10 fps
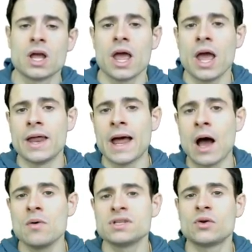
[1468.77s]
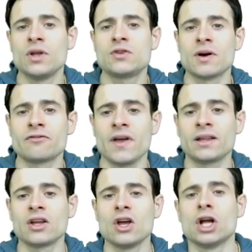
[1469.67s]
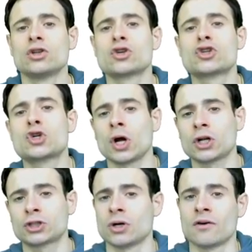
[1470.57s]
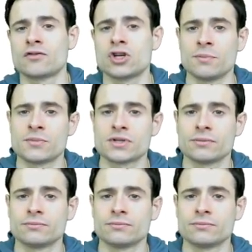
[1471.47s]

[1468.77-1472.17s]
and how is it going to affect the structure of jobs?